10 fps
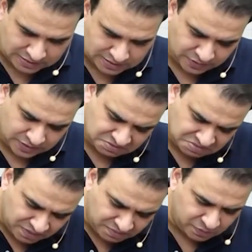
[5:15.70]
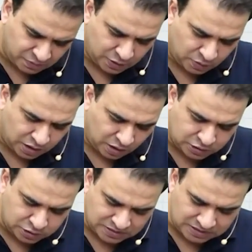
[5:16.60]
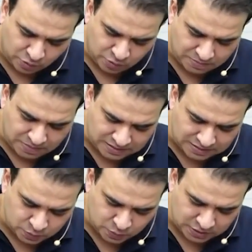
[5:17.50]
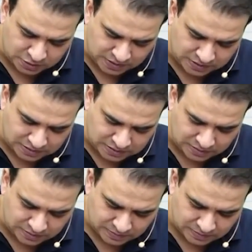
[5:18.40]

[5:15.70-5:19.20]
difference. It will also be surrounded by this venous plexus here.